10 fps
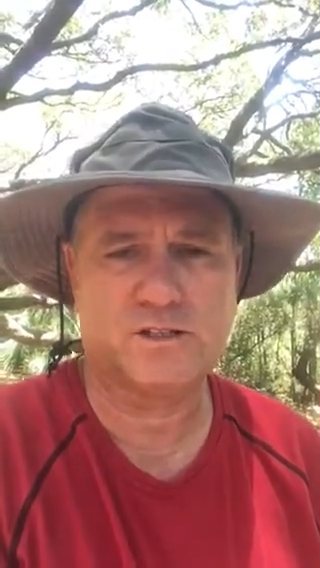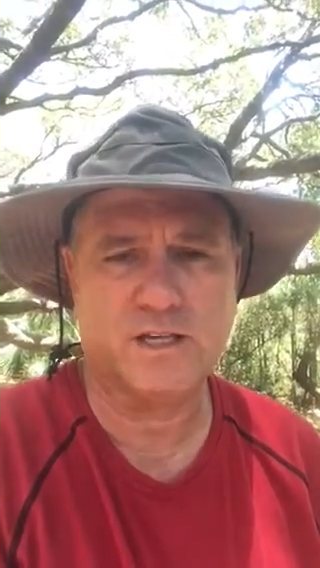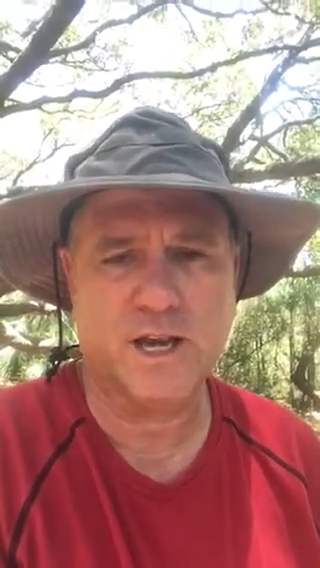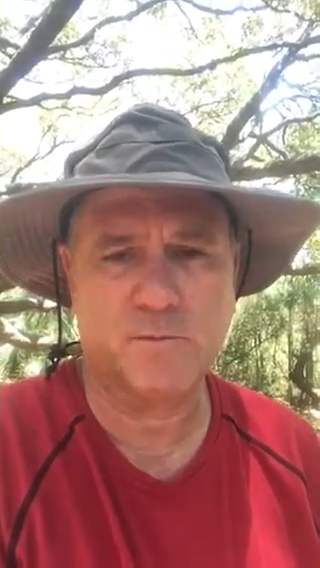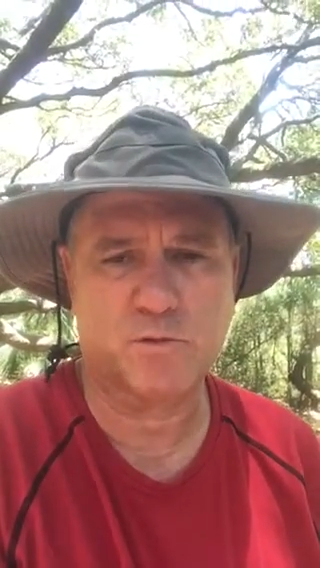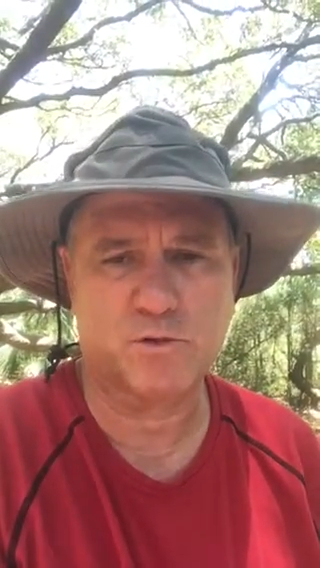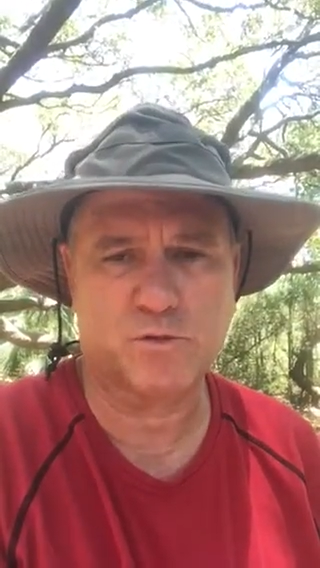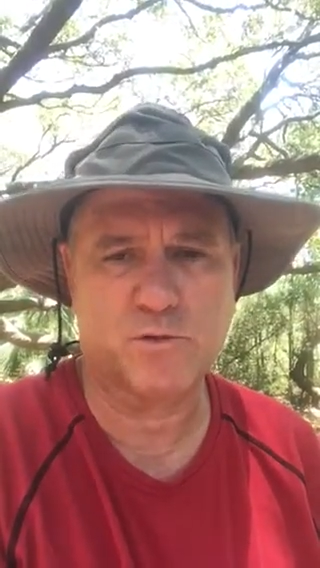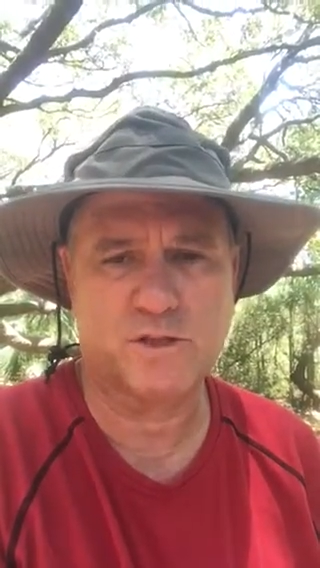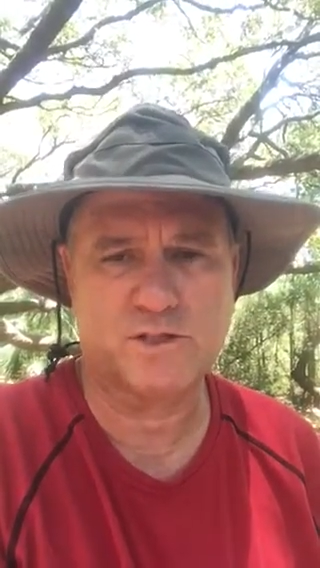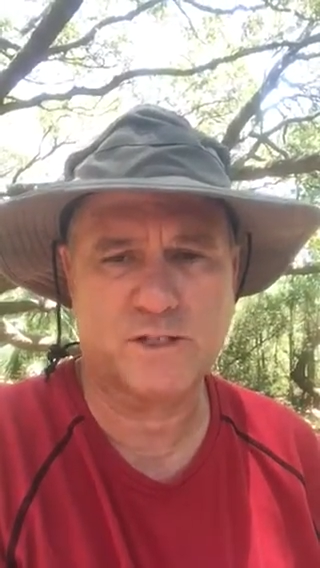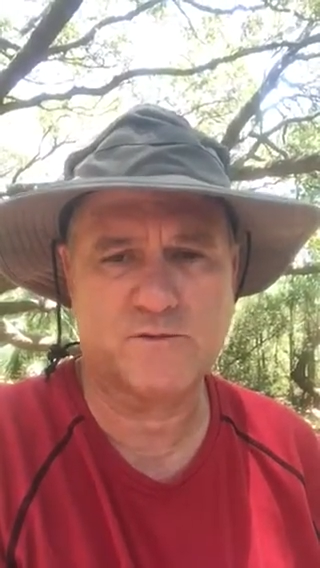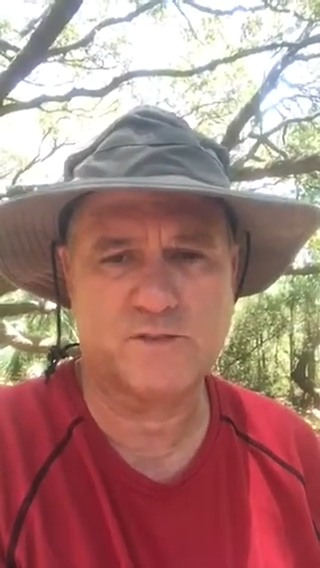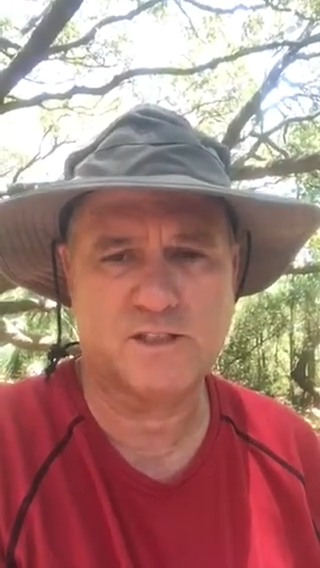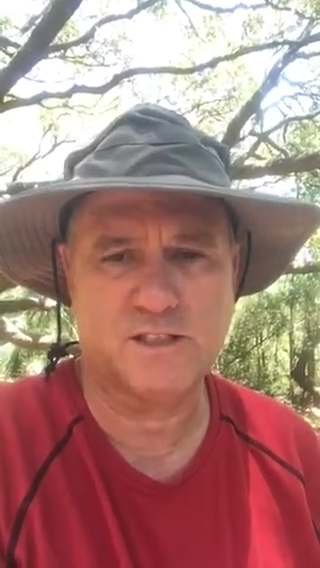the April
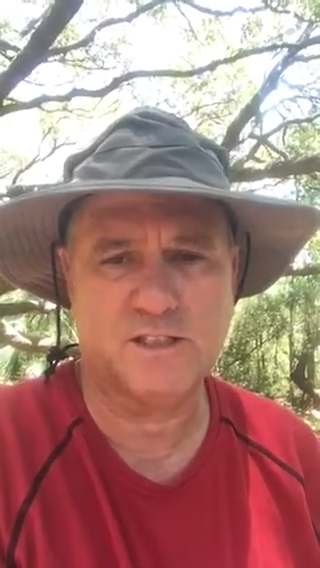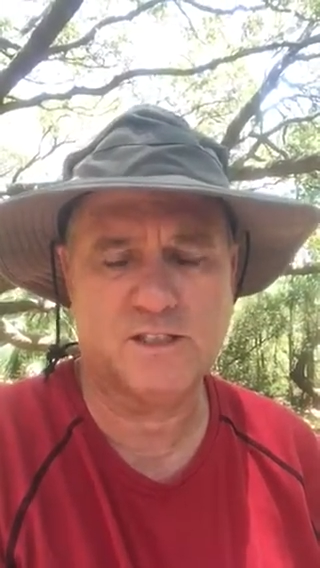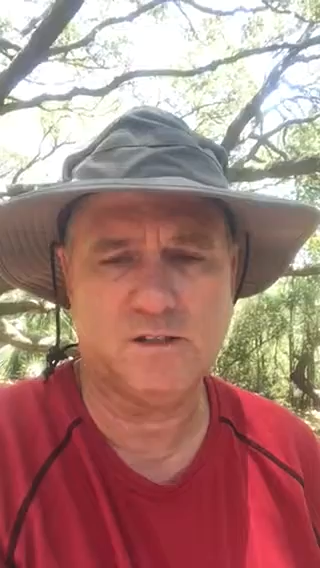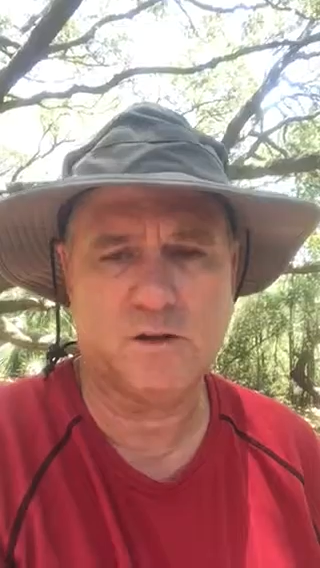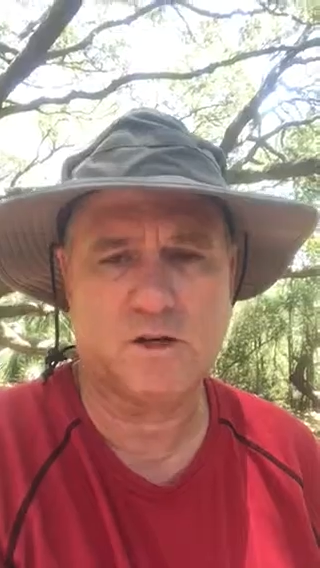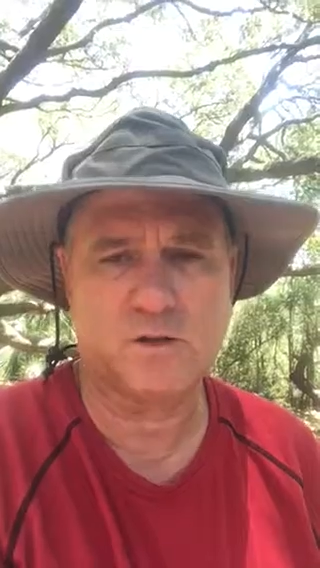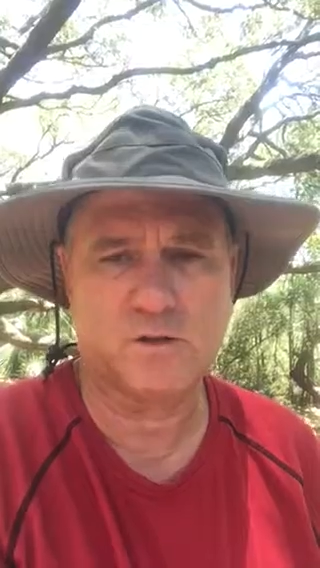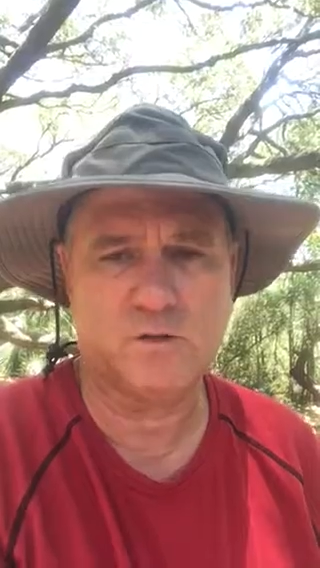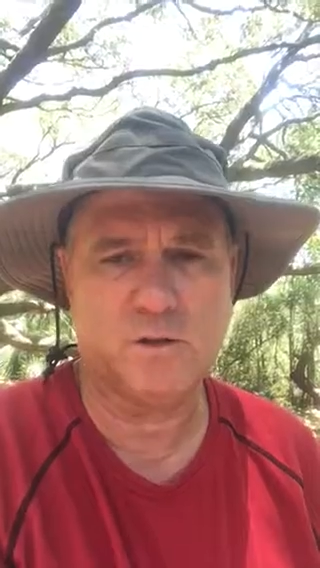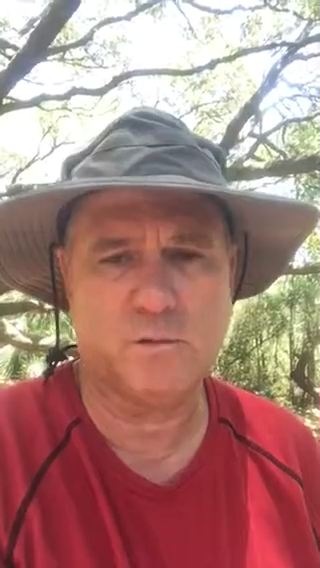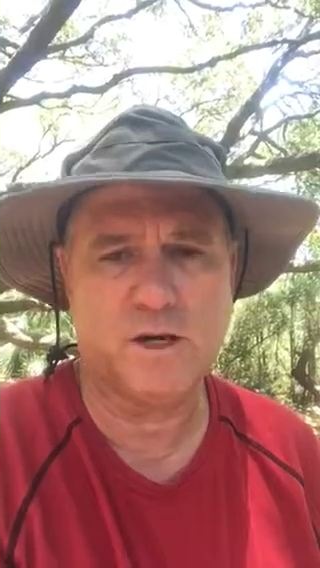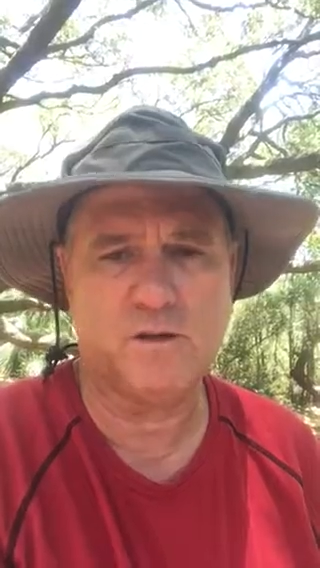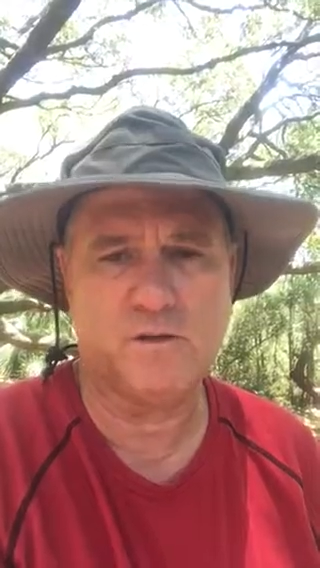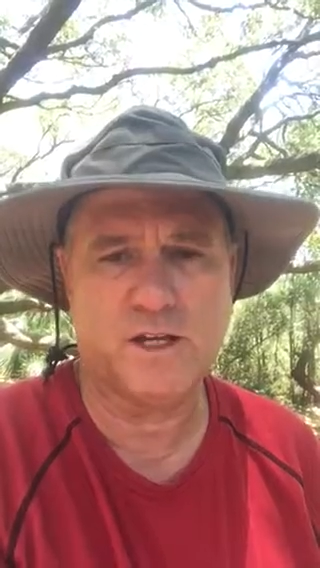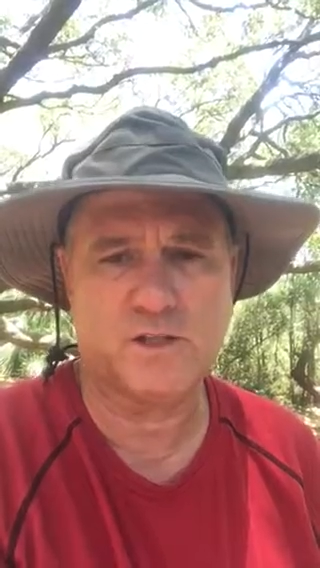2017 article
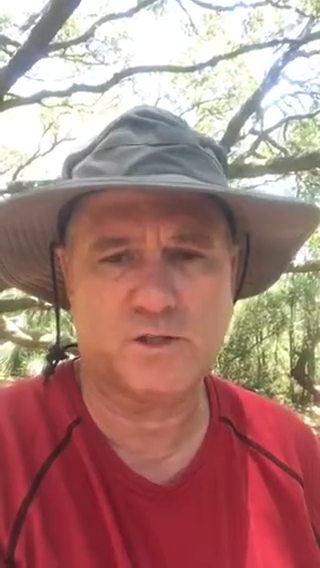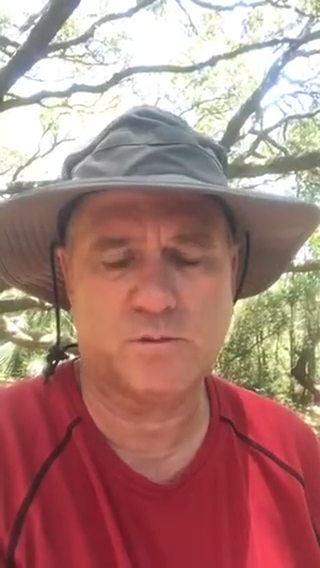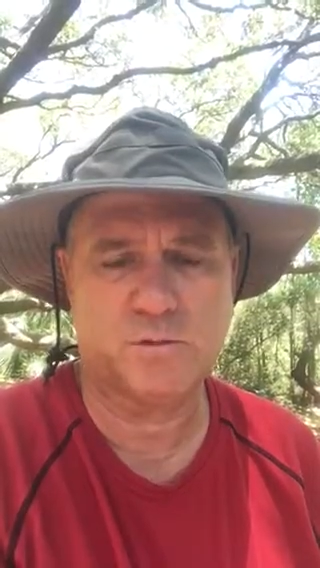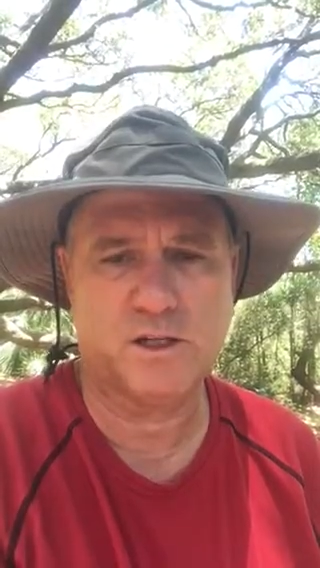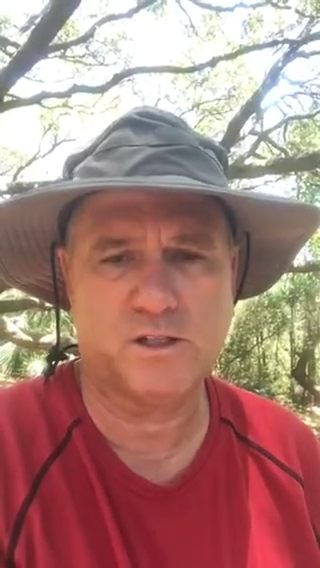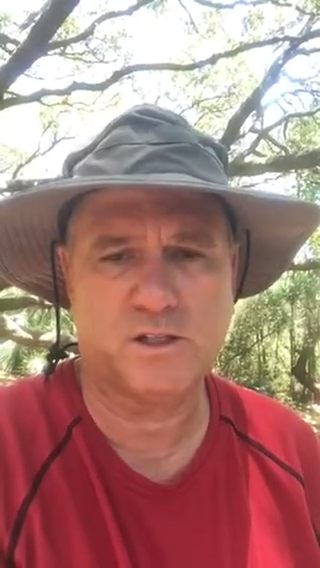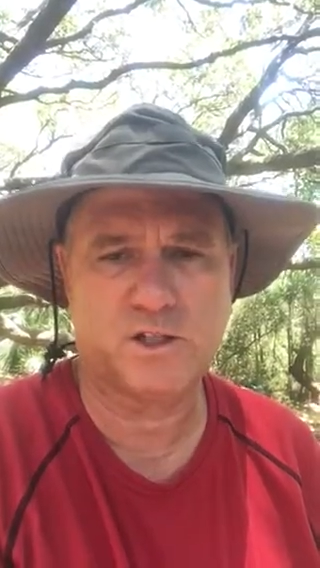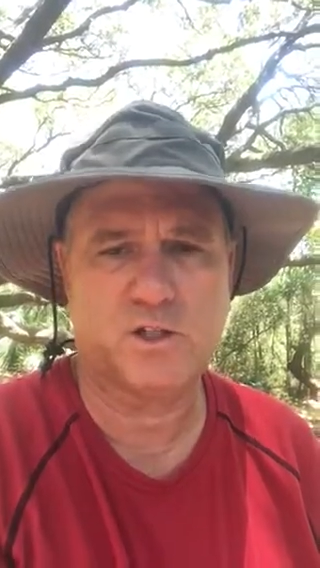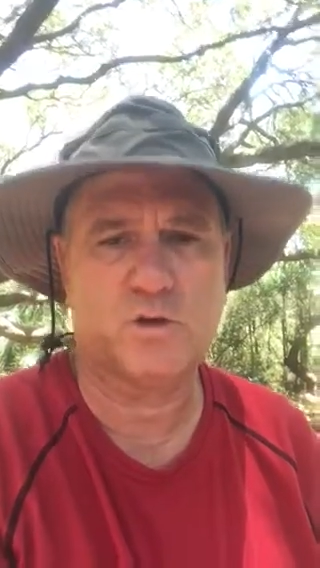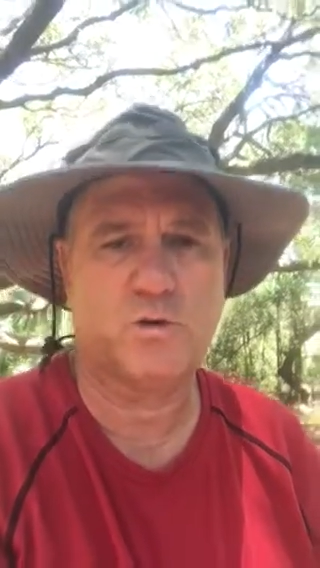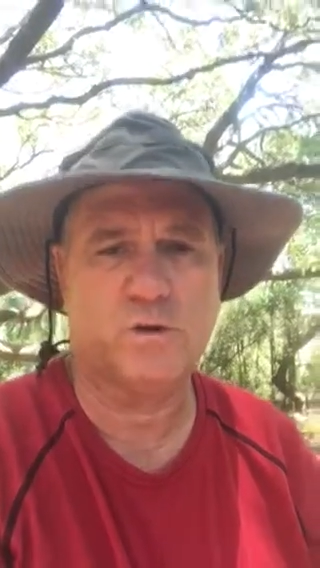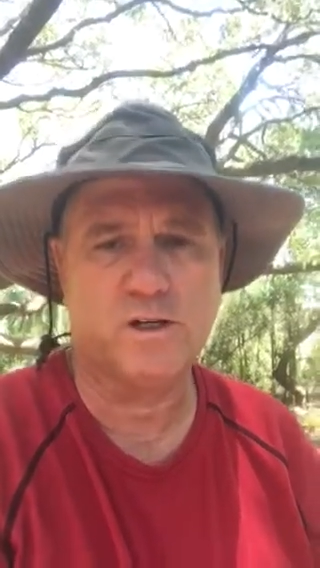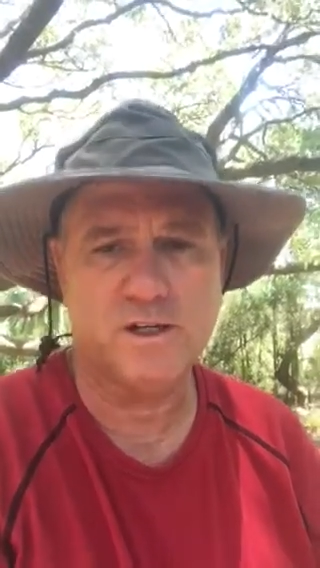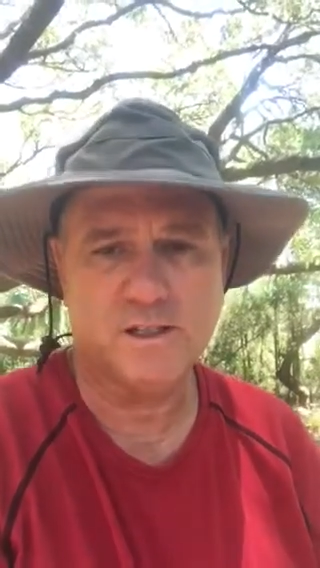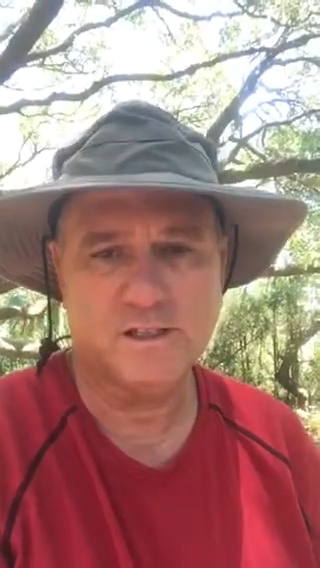about nature being the cure